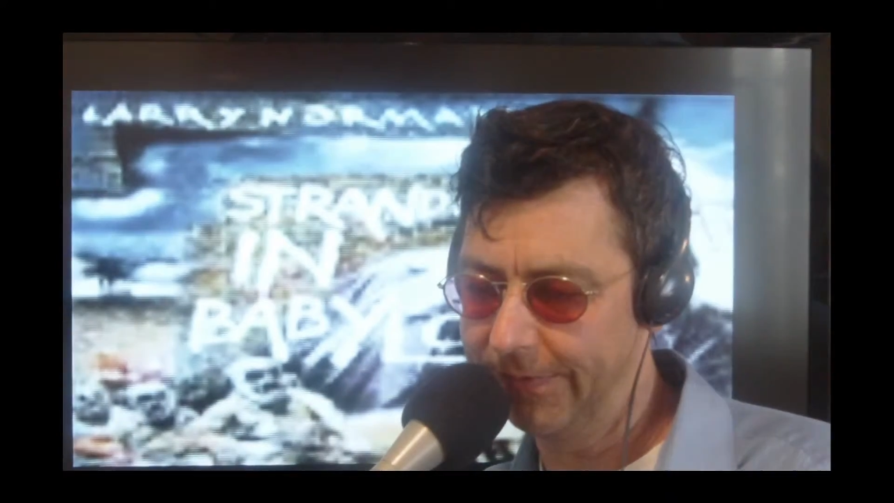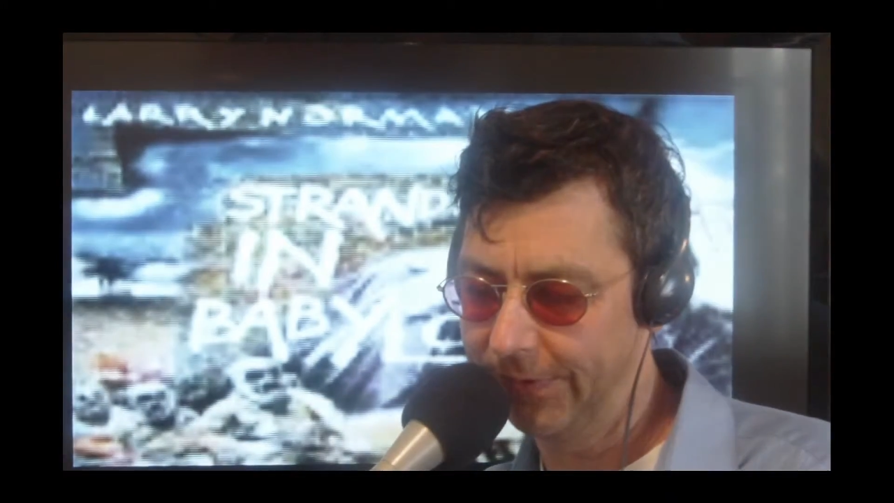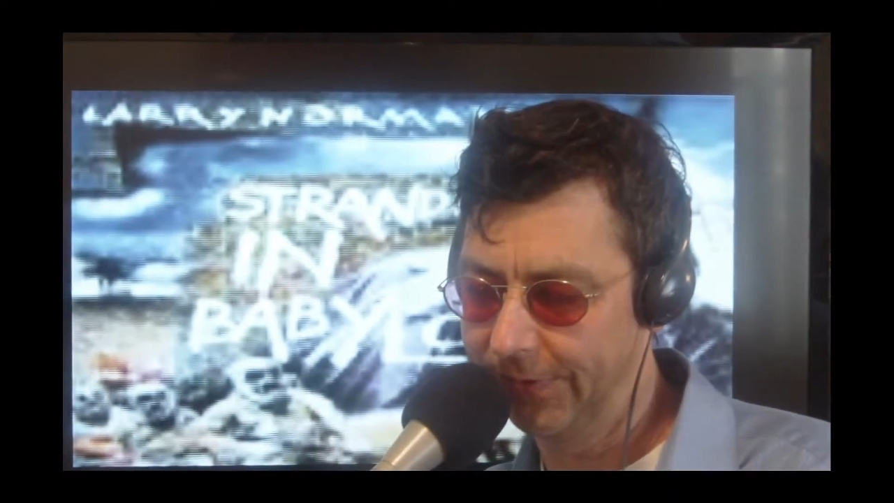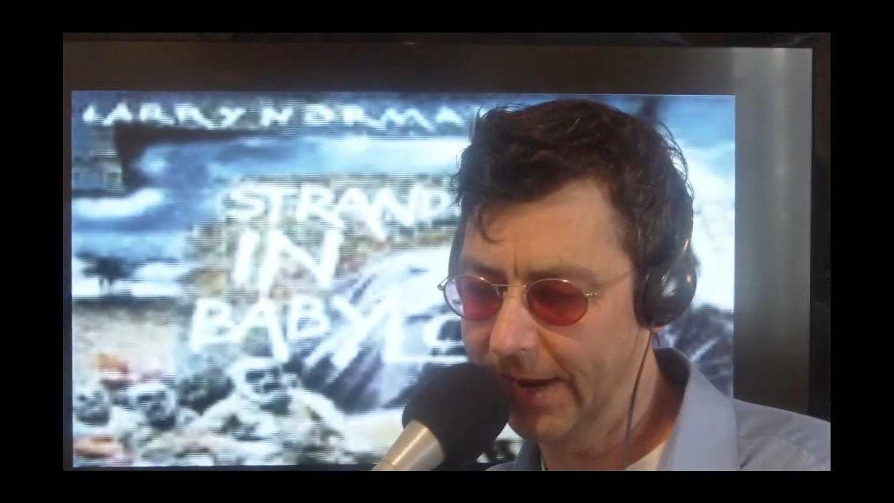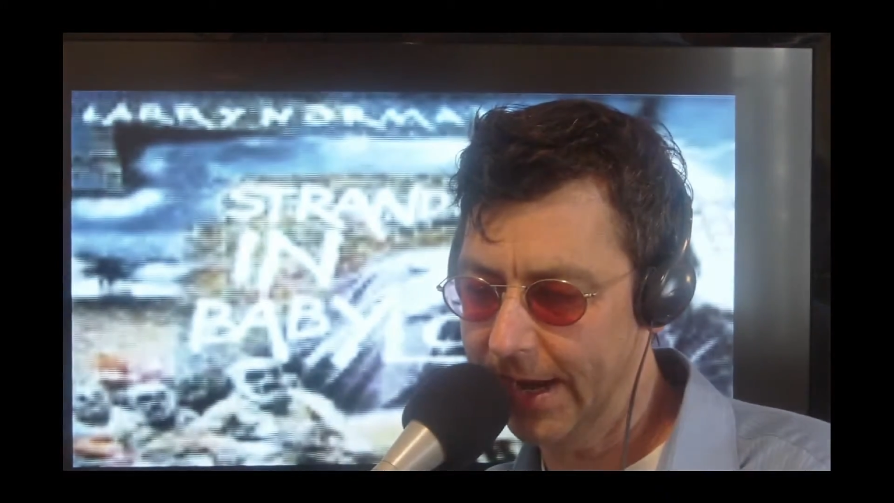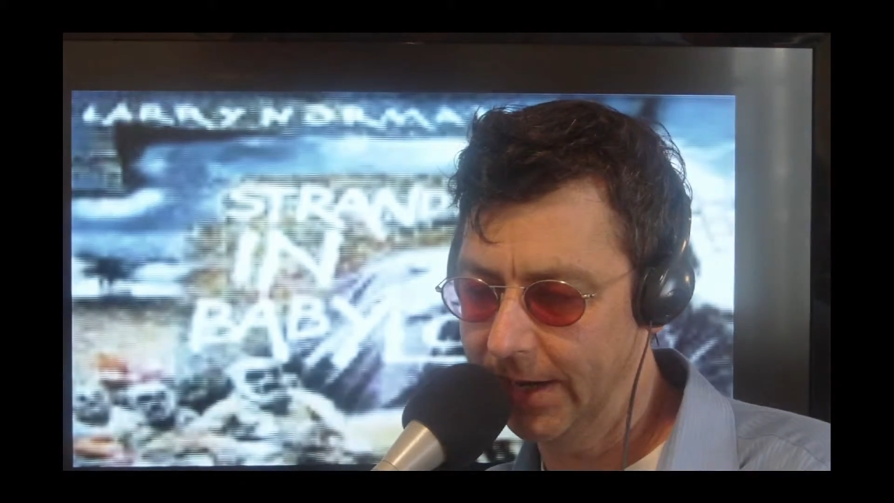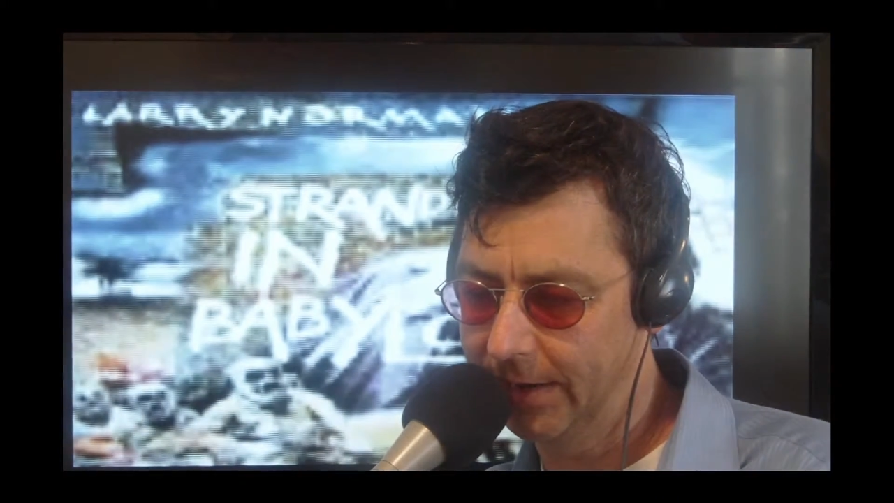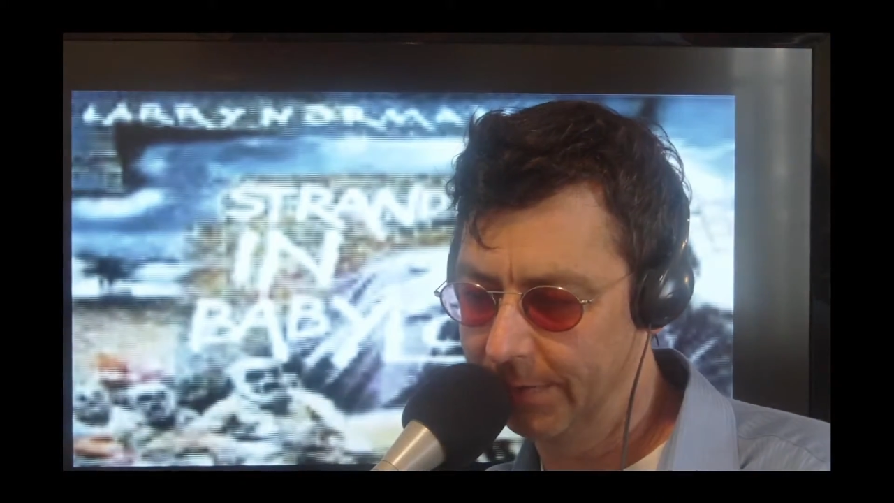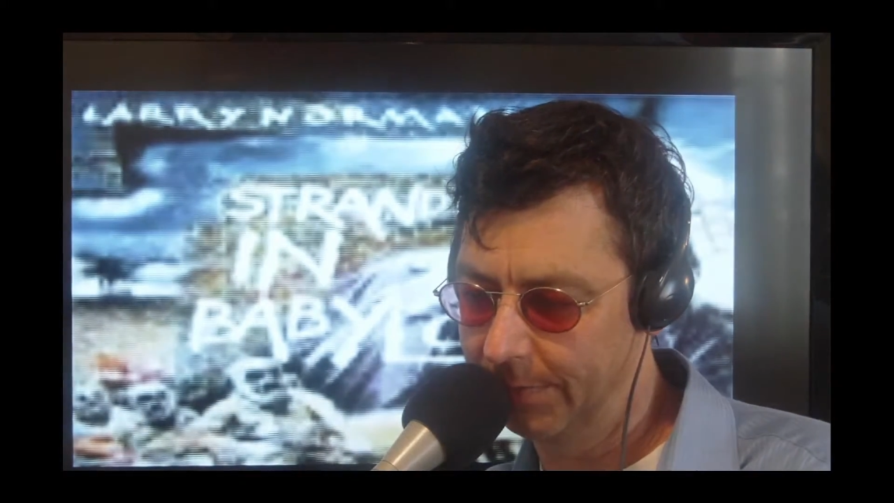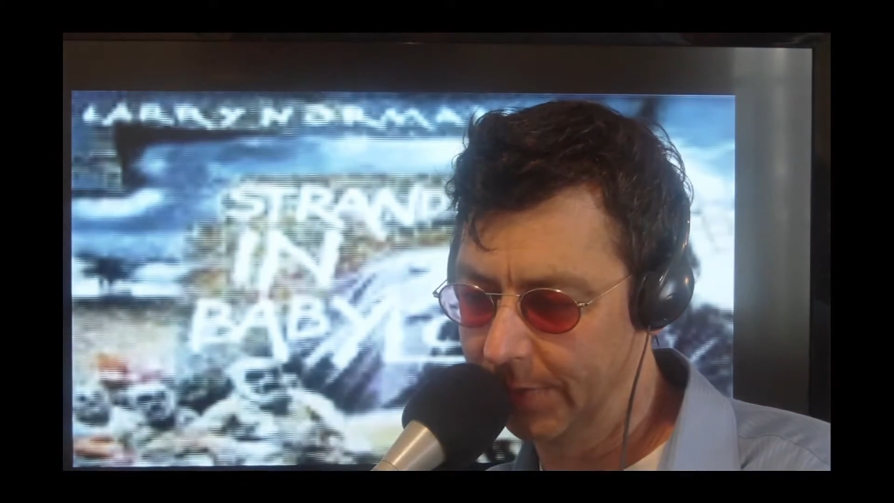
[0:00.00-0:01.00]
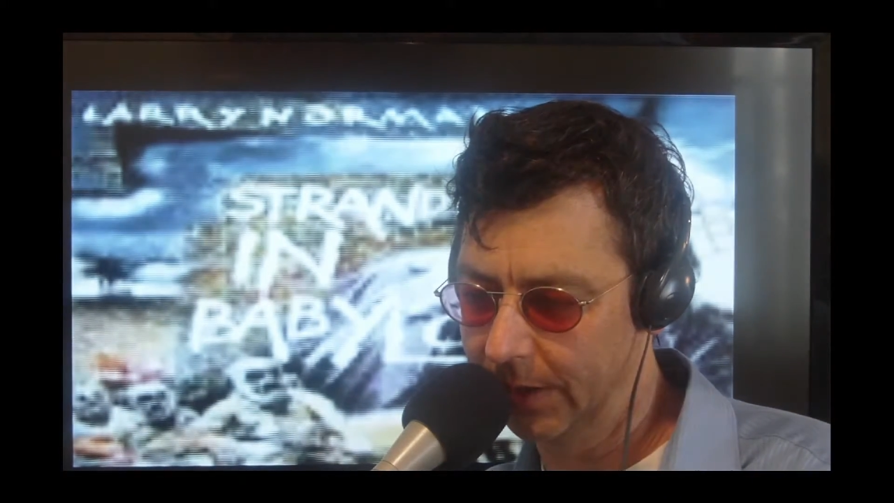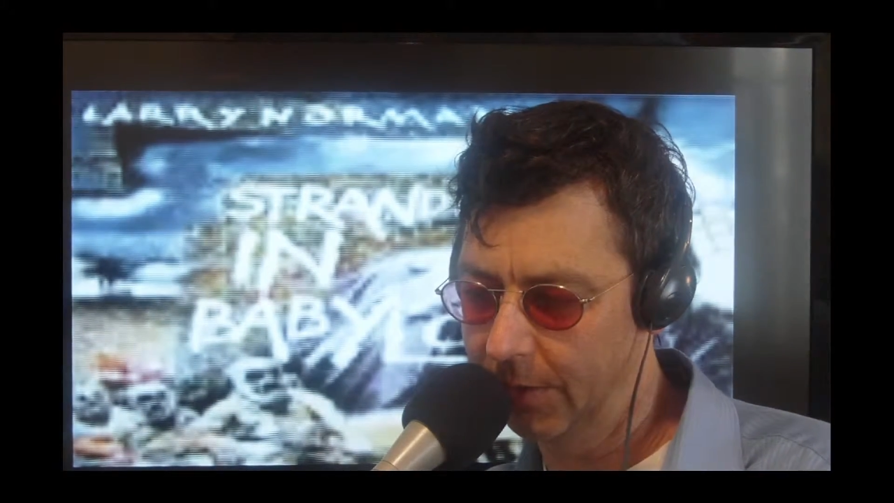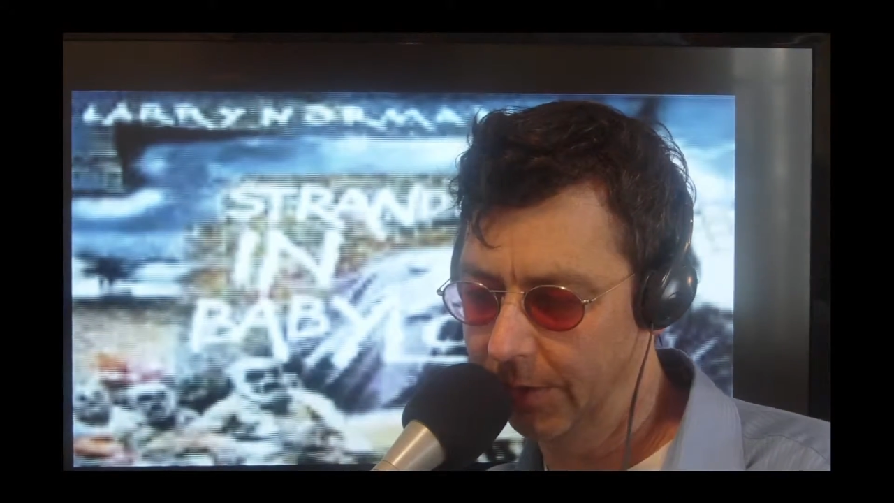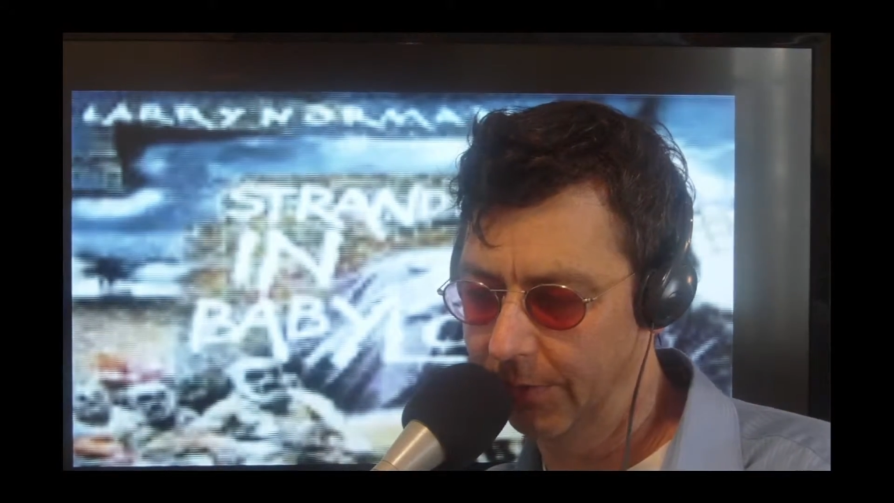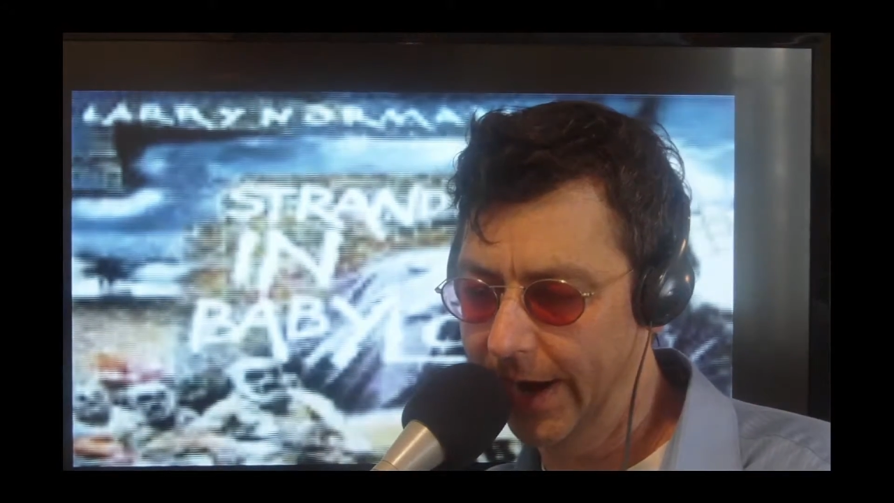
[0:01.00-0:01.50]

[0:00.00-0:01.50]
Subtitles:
have stayed below the